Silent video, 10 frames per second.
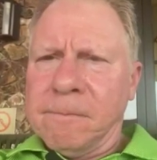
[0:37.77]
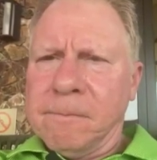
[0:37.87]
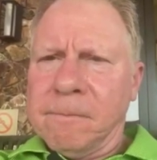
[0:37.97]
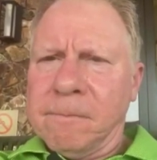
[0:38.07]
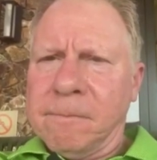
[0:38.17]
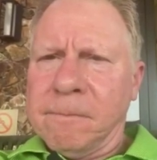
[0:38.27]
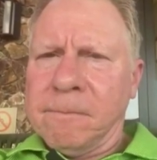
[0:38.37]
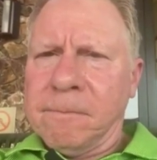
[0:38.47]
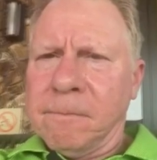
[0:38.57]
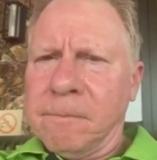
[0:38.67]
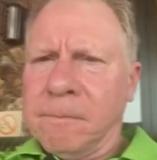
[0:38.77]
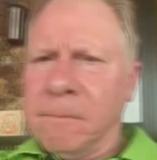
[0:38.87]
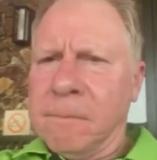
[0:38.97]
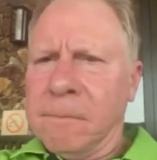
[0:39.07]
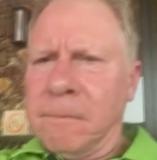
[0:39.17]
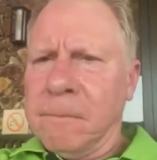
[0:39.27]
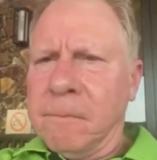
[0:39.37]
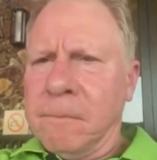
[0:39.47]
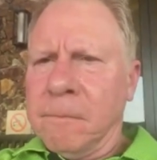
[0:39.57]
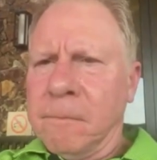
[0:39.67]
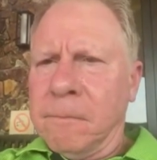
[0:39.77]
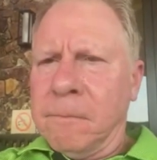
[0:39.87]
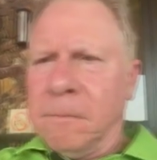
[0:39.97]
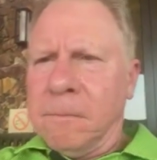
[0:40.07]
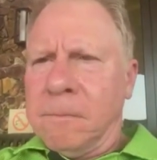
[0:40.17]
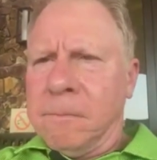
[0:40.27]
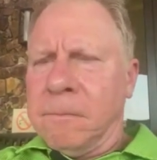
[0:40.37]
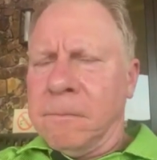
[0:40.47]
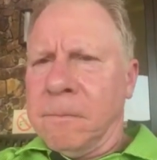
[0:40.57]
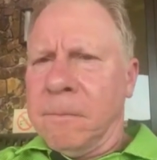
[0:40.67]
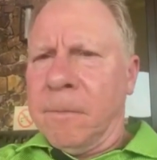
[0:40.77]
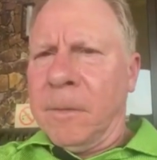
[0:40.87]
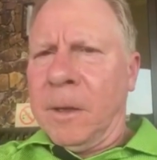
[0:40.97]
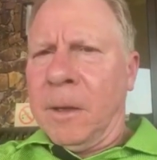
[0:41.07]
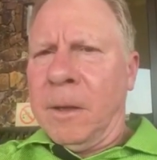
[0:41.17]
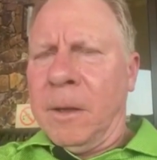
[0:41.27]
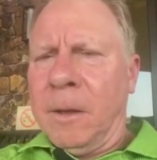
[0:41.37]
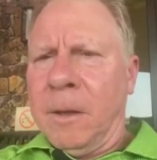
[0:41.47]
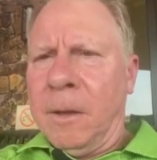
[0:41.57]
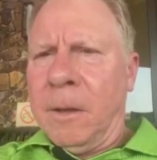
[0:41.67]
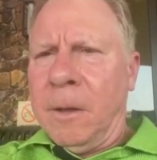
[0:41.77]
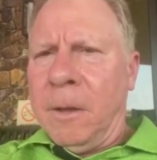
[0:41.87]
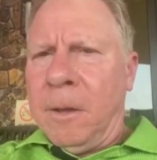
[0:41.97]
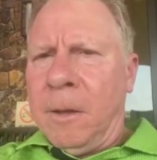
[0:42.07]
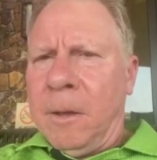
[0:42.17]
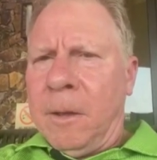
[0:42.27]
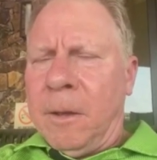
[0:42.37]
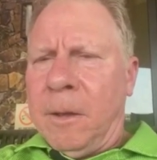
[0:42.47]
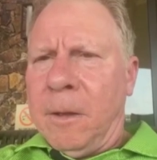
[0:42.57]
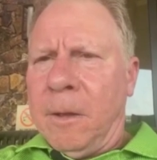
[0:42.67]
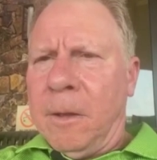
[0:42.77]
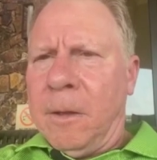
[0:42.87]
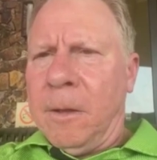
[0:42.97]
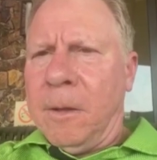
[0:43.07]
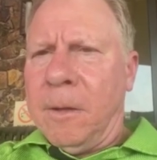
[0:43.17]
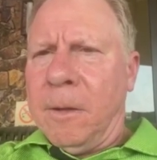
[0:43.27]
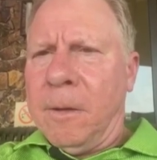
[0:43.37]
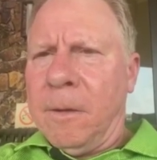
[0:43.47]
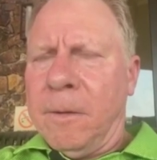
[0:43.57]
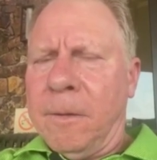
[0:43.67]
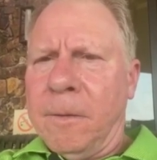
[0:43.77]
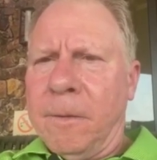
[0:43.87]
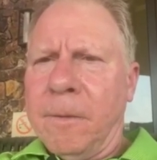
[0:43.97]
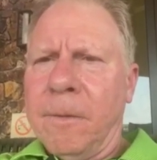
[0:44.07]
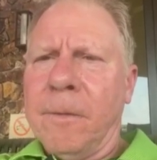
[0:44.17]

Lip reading: (not speaking)